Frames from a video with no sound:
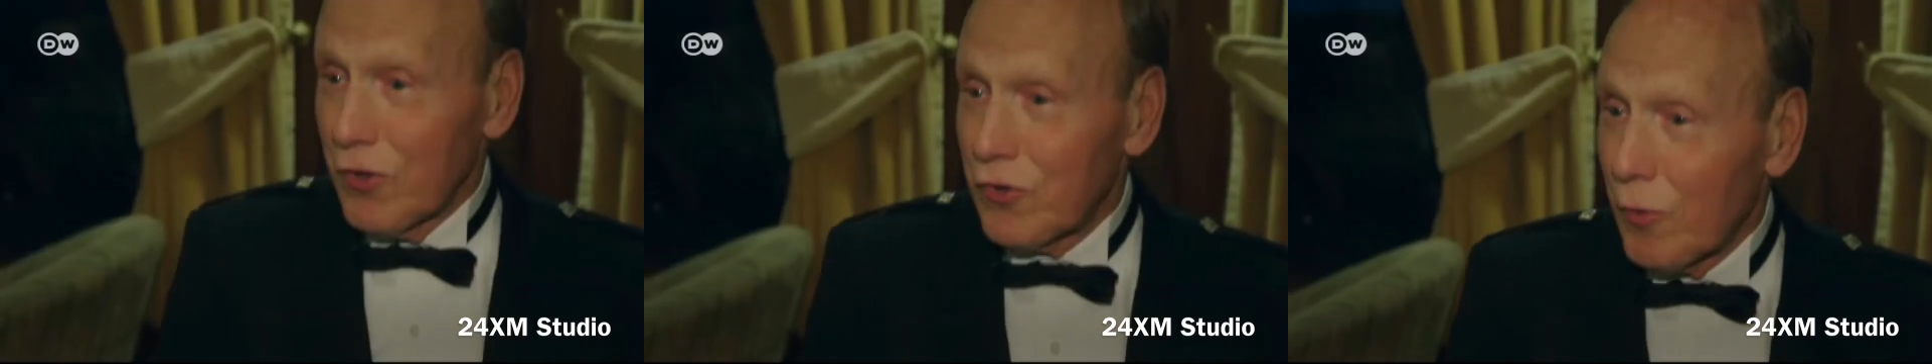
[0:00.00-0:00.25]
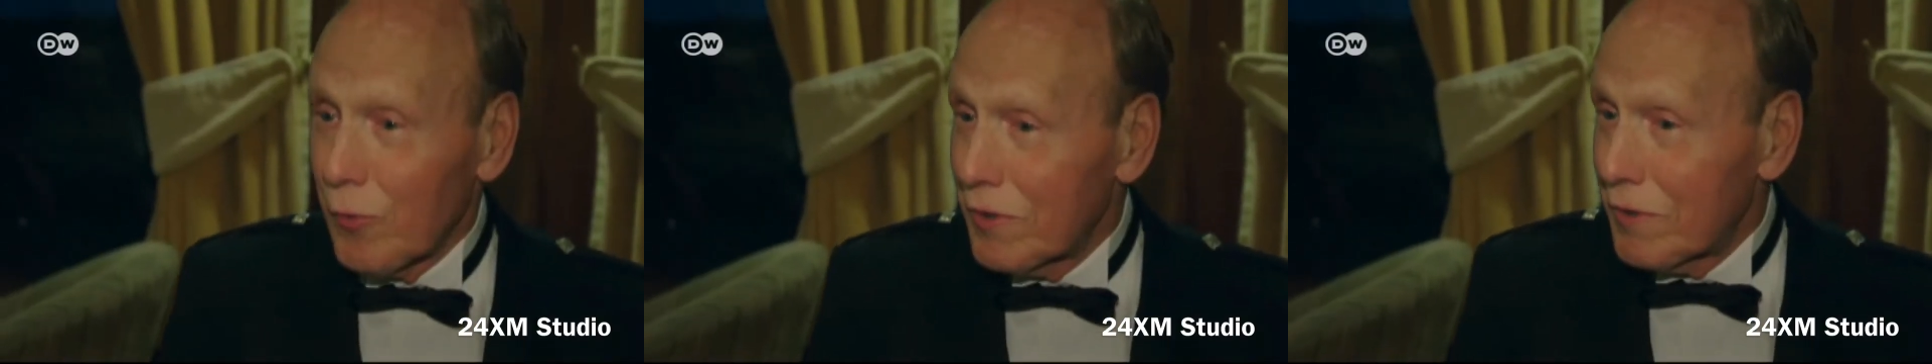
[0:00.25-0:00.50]

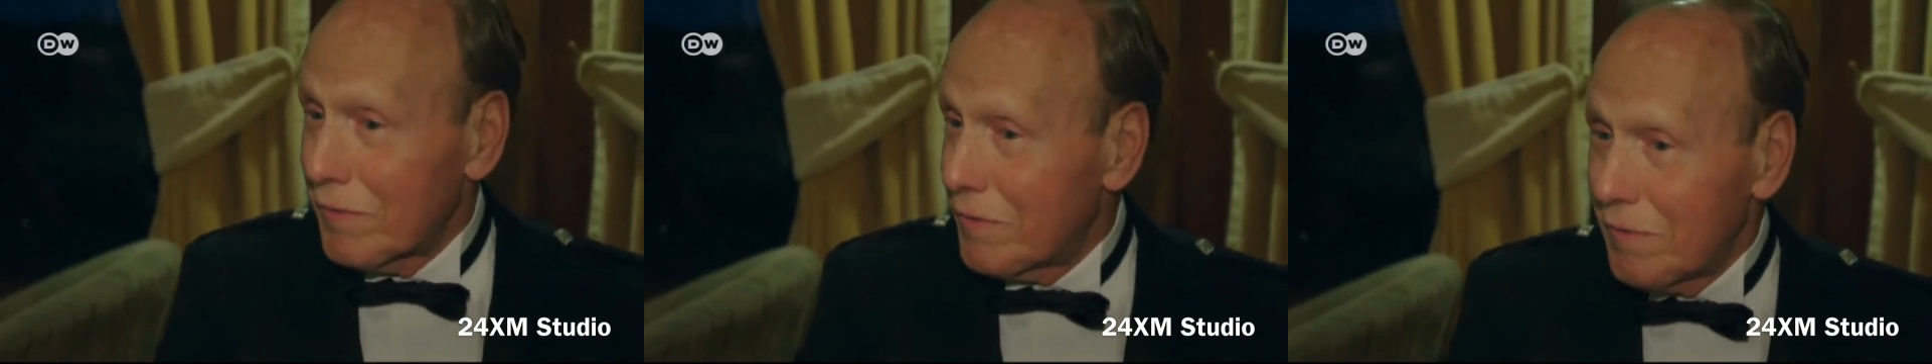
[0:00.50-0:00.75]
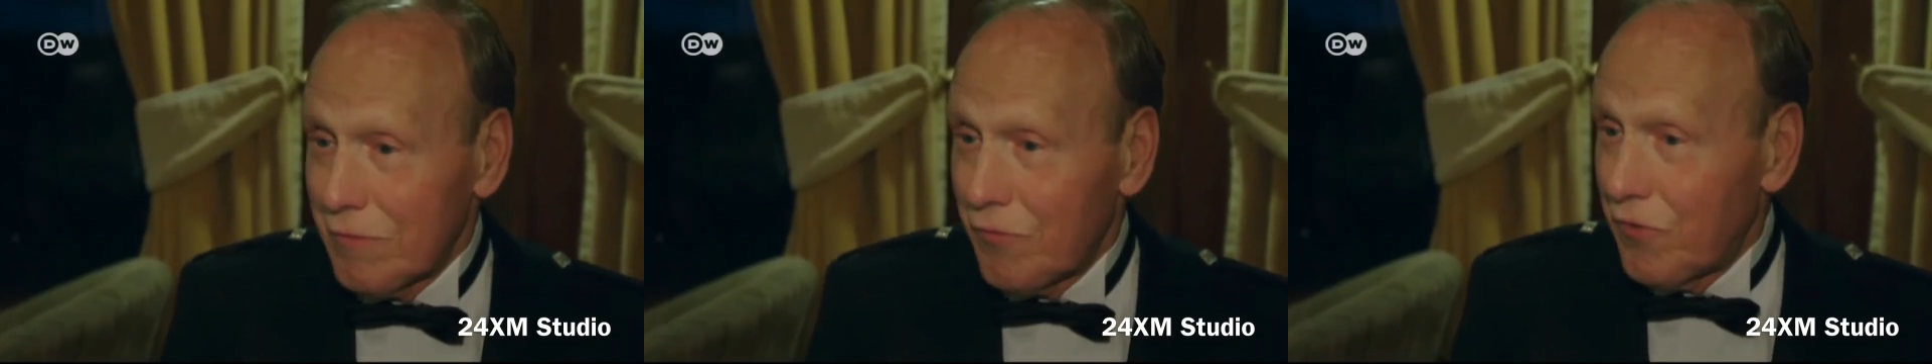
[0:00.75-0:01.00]
So
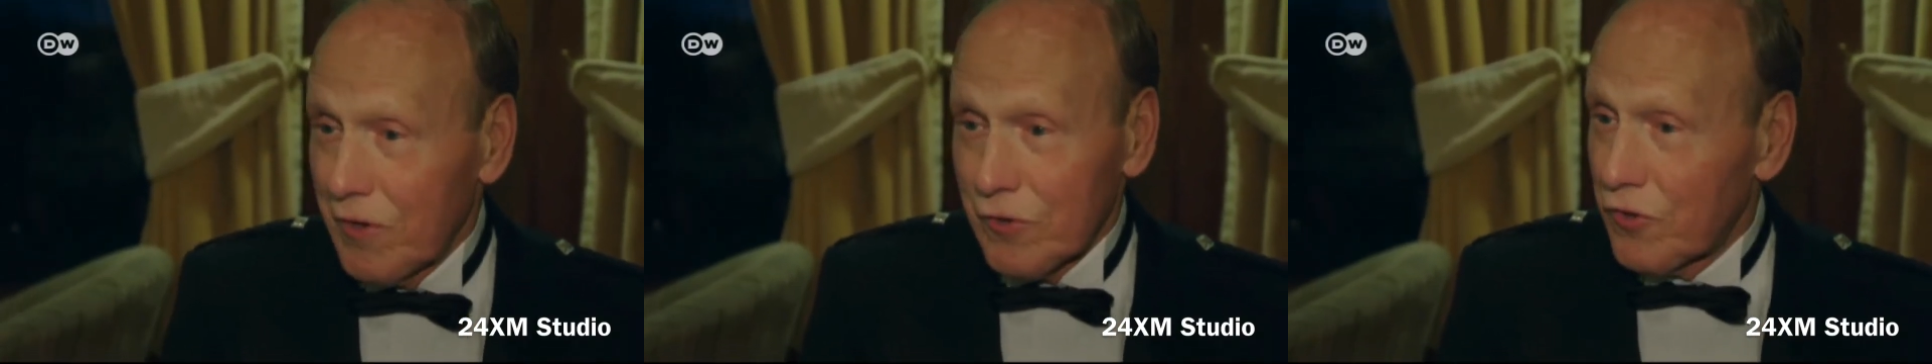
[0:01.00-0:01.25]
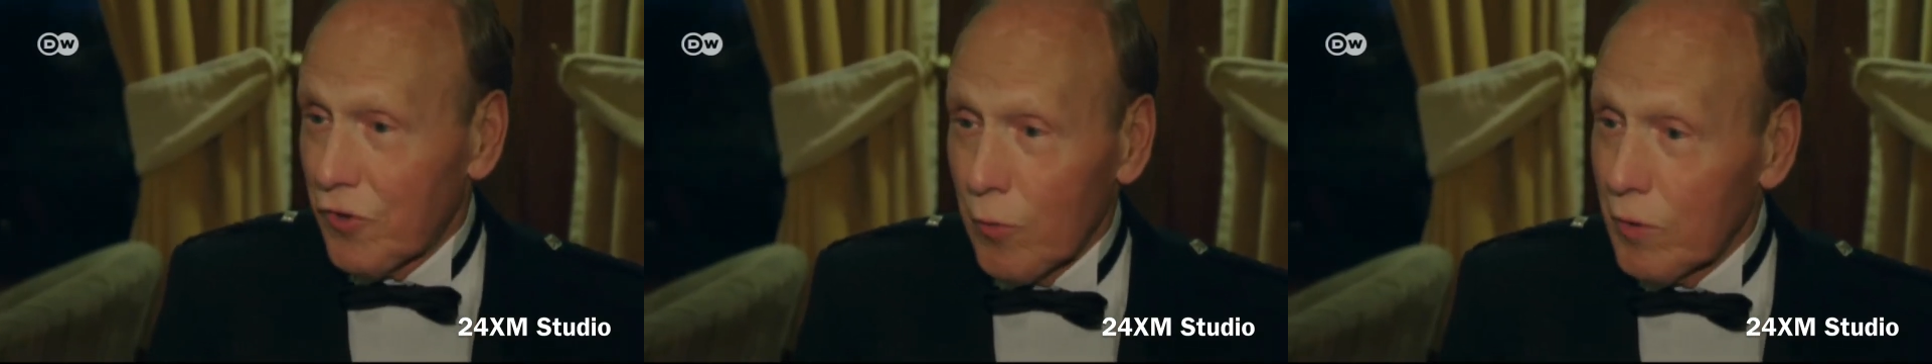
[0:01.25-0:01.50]
it feels
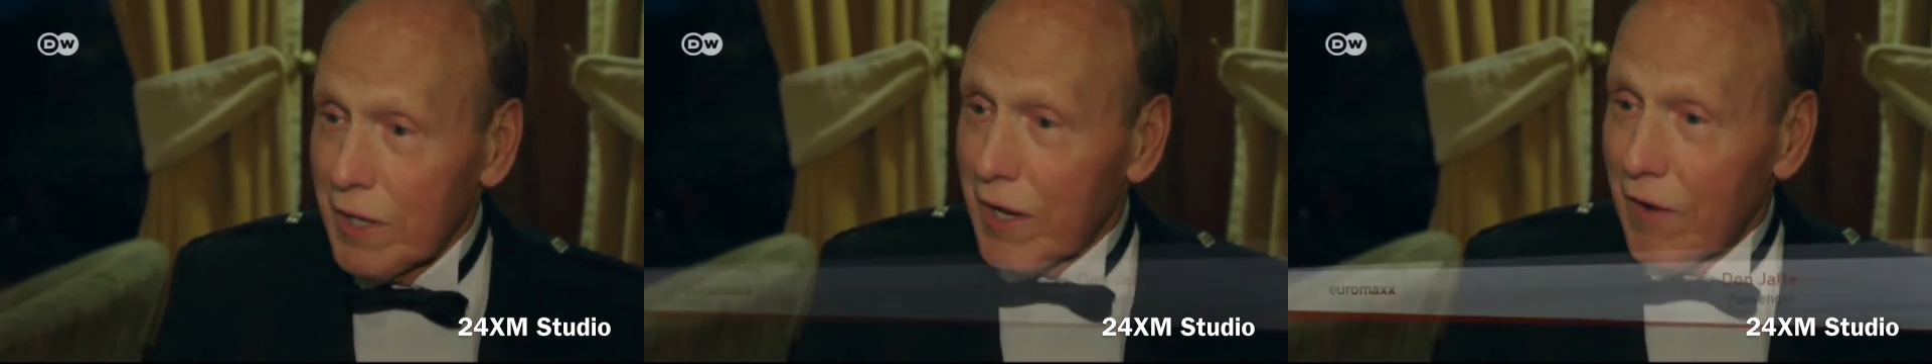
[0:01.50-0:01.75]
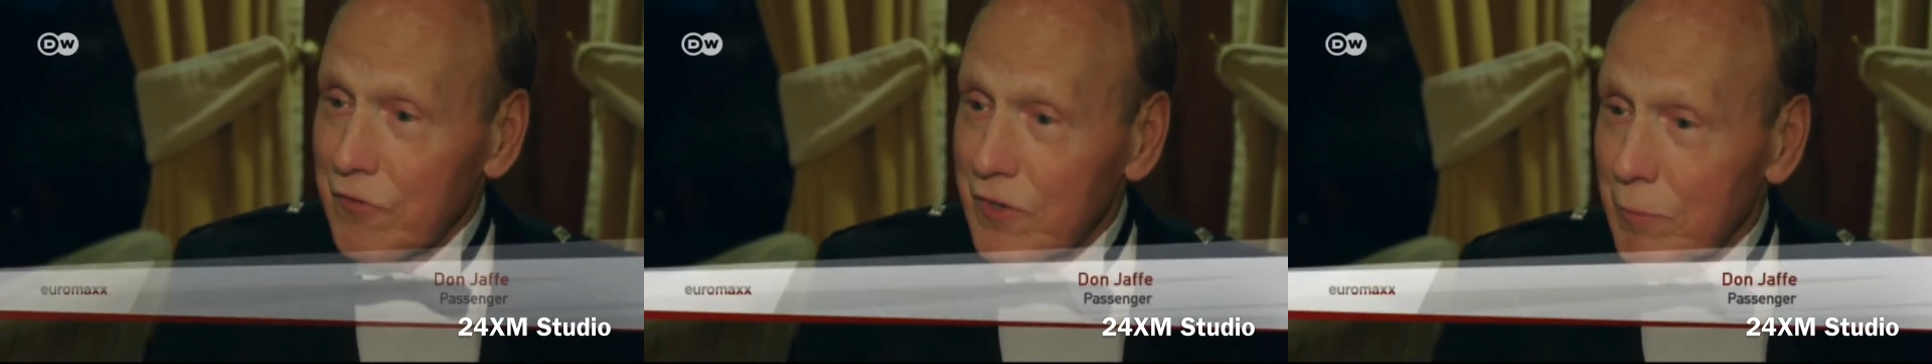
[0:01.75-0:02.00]
totally
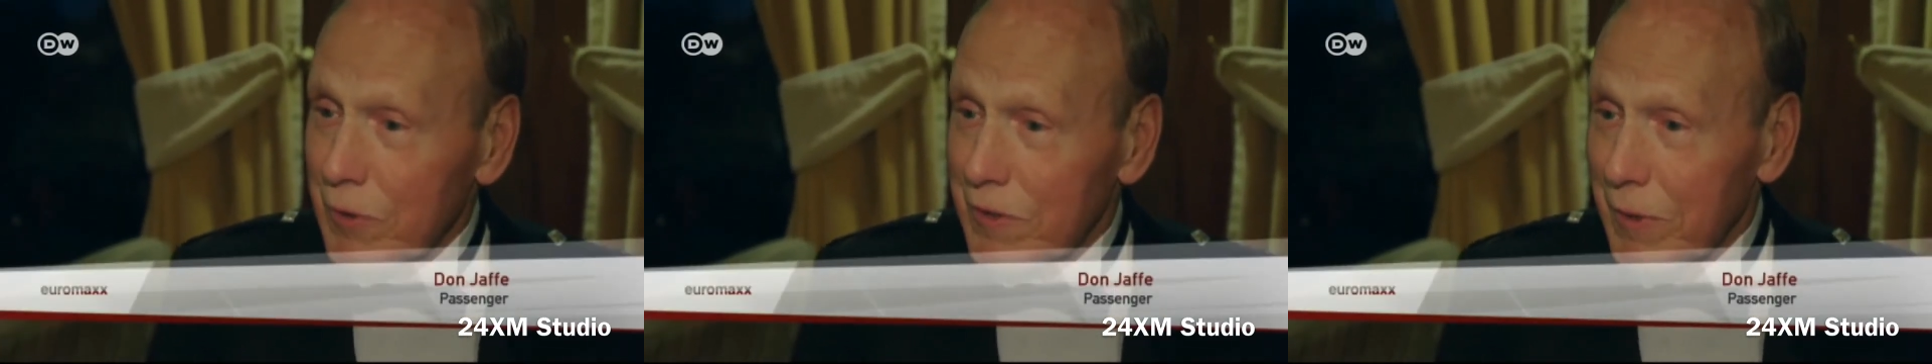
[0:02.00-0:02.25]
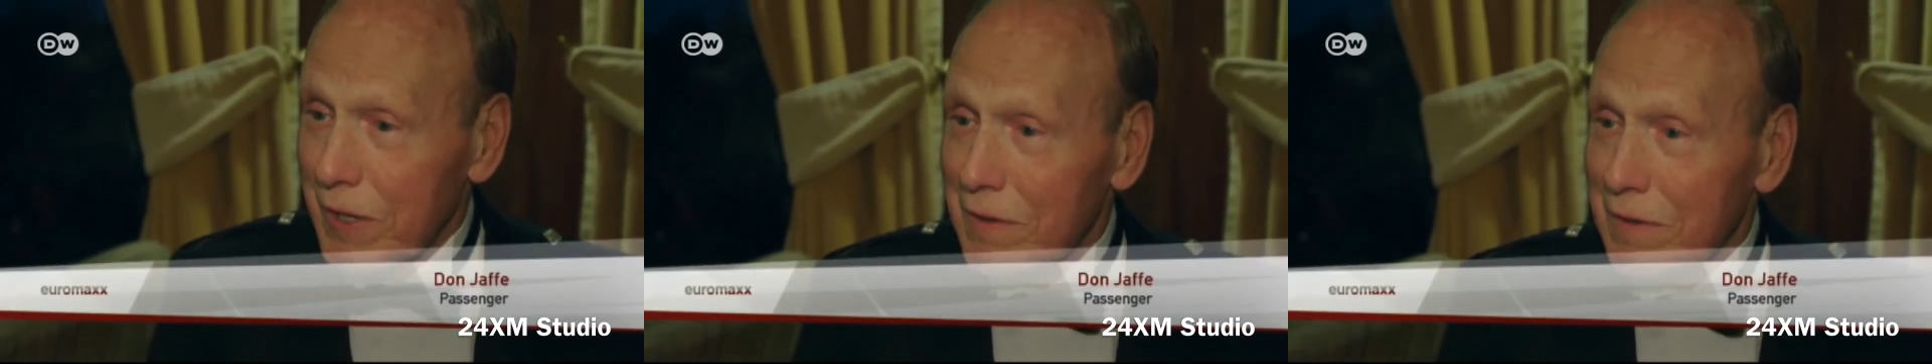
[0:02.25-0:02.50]
comfortable to me.